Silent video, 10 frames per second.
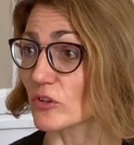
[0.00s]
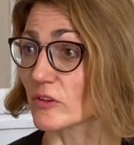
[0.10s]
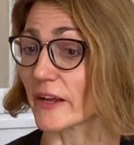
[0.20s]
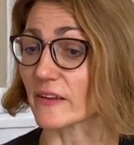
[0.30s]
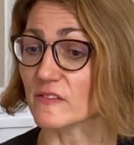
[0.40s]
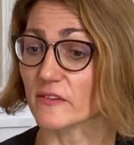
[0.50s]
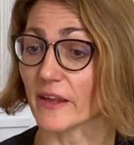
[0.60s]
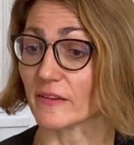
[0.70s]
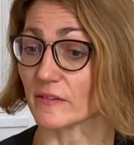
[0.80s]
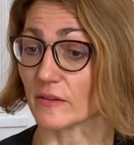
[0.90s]
Like I
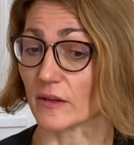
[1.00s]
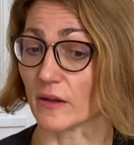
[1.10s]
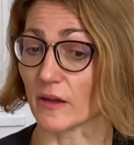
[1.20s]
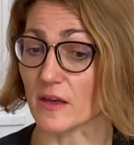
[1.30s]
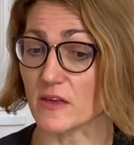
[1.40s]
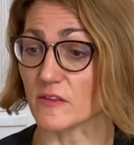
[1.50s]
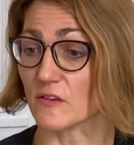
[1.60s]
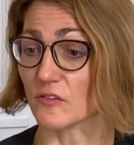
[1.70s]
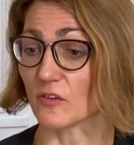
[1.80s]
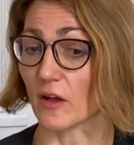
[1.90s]
say, it
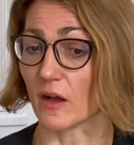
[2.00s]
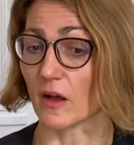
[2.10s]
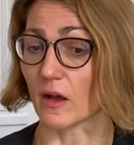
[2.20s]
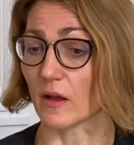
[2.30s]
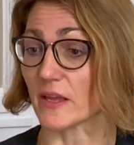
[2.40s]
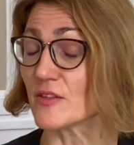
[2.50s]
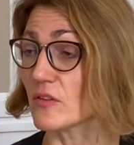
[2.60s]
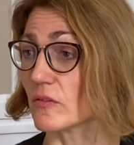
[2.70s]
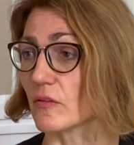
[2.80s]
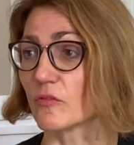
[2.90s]
is
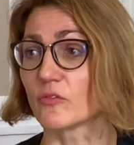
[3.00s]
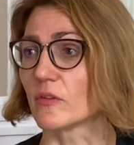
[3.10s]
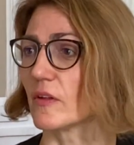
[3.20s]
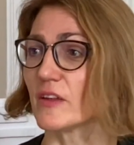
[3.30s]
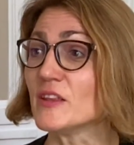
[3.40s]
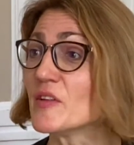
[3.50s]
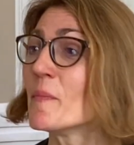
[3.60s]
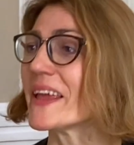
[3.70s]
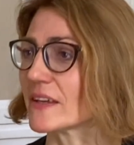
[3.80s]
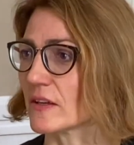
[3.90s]
in the
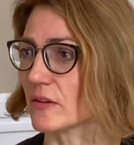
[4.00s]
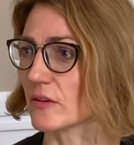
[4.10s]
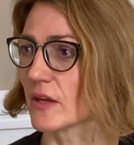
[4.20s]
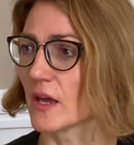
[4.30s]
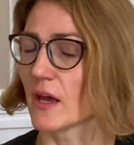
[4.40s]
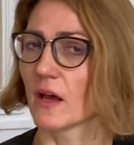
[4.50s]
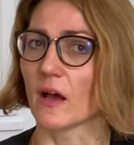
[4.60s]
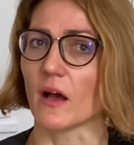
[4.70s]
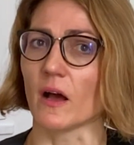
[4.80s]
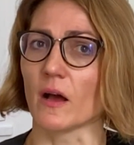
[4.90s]
making.
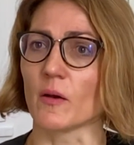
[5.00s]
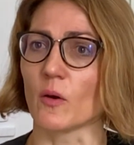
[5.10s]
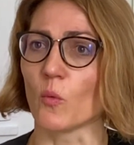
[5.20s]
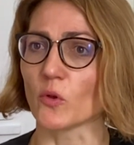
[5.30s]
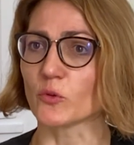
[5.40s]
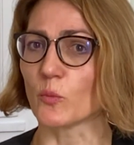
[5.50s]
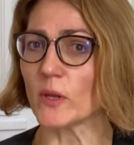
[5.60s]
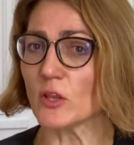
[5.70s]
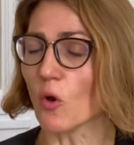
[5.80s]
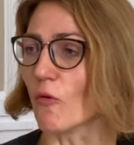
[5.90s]
What
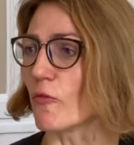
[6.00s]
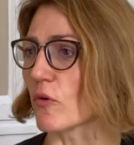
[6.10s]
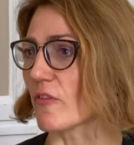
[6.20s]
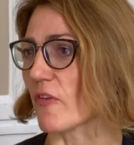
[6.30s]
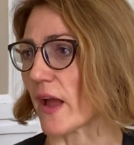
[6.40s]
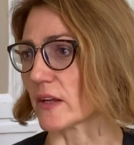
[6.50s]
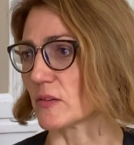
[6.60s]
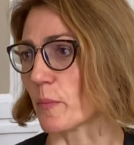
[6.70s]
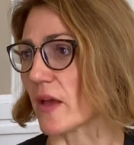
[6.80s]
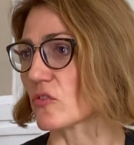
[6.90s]
we know for a
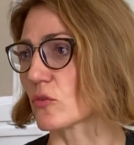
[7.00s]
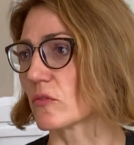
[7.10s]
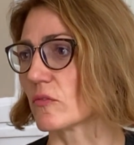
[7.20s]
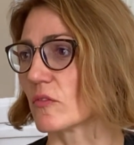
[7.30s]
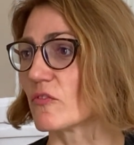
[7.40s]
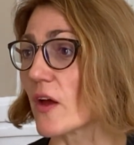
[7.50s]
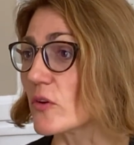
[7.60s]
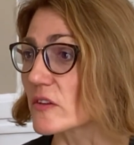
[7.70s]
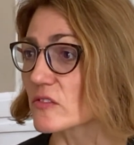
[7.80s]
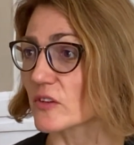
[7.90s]
fact, based on
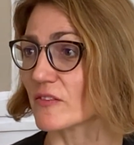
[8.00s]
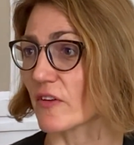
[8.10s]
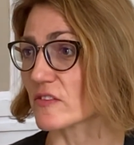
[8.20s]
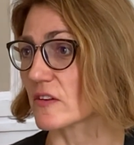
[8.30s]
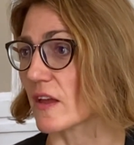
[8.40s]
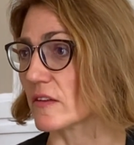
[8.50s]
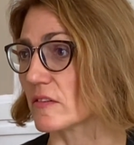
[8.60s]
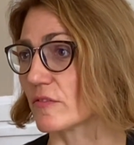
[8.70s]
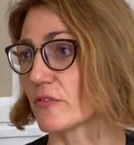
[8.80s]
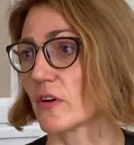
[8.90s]
various
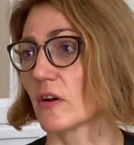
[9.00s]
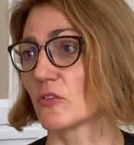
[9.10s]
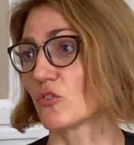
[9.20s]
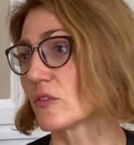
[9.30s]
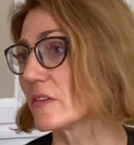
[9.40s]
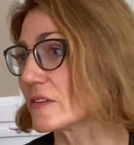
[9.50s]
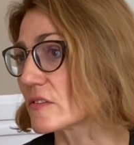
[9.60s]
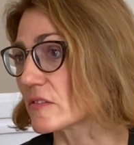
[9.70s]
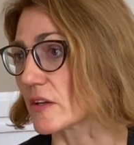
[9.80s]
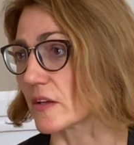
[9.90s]
investigative
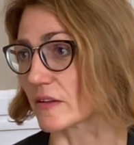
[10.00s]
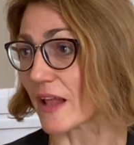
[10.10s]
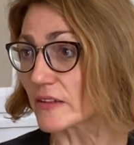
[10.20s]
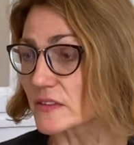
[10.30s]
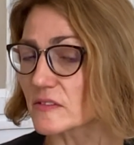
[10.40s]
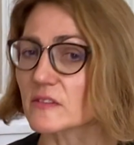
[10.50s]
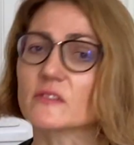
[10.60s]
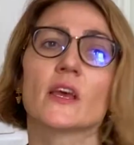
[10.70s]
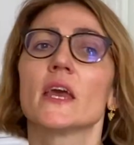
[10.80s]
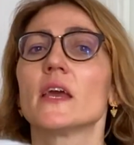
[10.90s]
journalistic
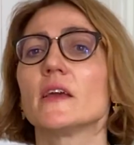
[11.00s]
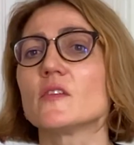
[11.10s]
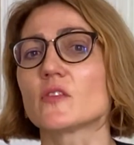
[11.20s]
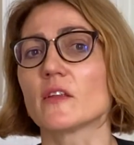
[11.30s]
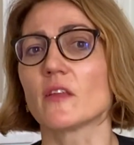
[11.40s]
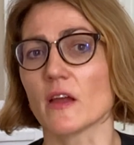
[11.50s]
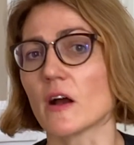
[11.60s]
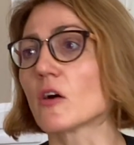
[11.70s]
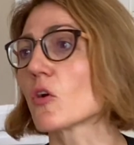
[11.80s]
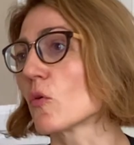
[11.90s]
analysis, is that there
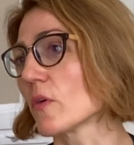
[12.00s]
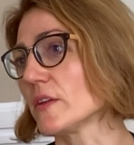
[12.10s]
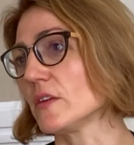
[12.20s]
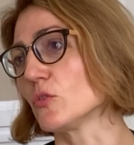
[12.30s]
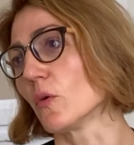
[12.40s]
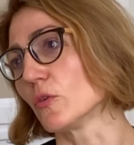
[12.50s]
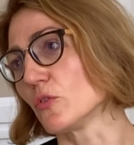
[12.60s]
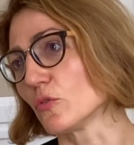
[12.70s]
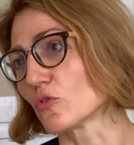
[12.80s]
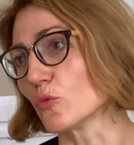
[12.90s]
are already
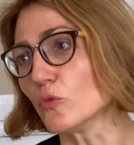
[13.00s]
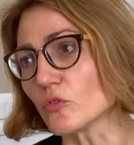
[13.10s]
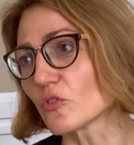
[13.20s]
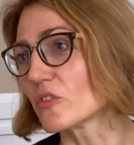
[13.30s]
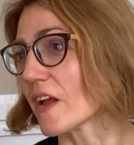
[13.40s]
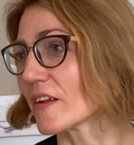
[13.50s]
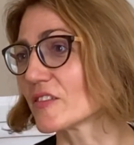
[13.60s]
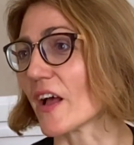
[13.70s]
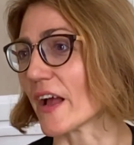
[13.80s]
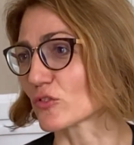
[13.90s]
dual-use goods
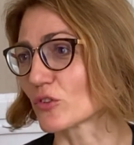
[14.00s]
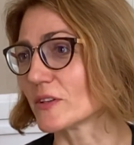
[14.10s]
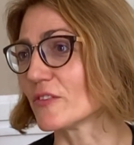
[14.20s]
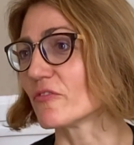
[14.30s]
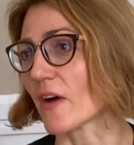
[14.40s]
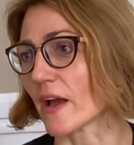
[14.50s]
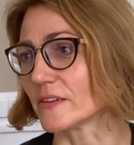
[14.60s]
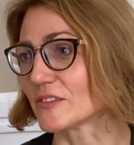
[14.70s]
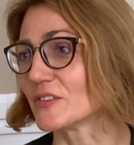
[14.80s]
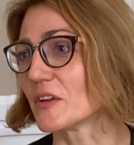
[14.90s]
that actually
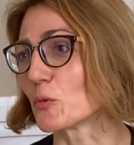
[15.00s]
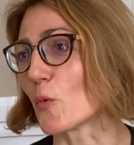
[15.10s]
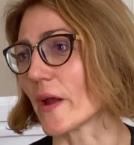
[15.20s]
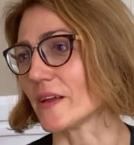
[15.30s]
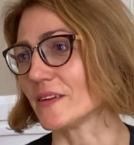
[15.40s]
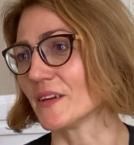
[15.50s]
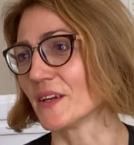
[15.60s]
find their way